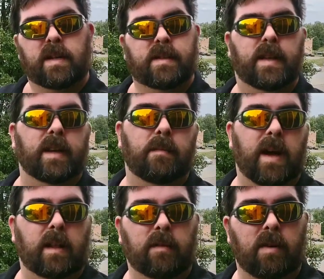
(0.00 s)
best thing
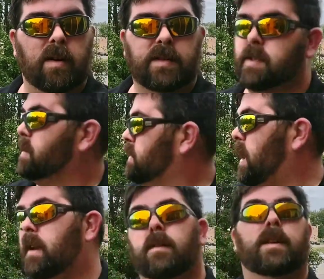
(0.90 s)
about LaRosa's is
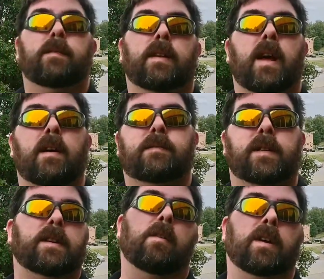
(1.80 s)
I don't even have
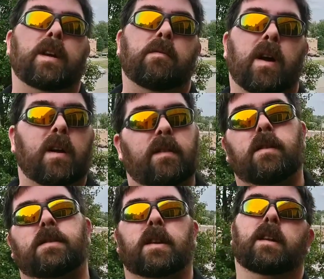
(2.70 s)
to go anywhere.
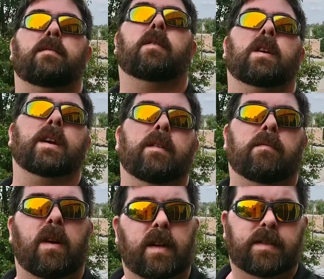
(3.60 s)
They're delivering it
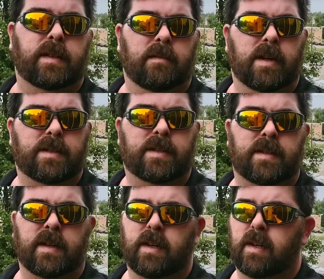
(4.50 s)
right to
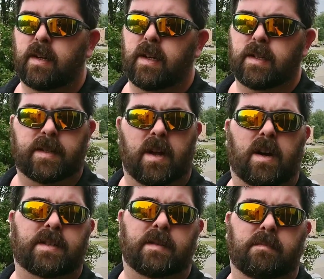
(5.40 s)
us. It's an
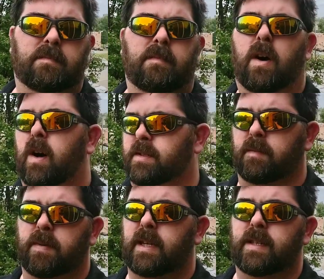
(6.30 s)
awesome,
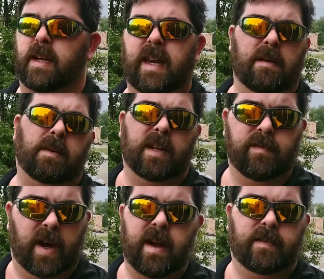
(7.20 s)
awesome pizza. I can't
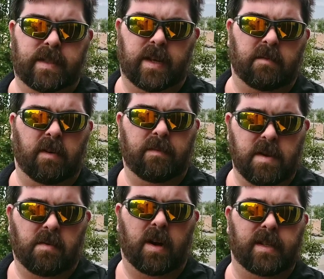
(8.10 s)
believe I haven't done a
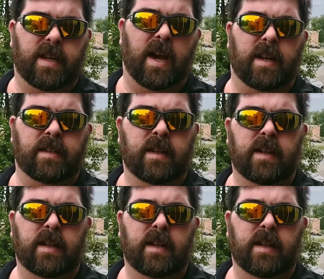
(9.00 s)
review on it yet.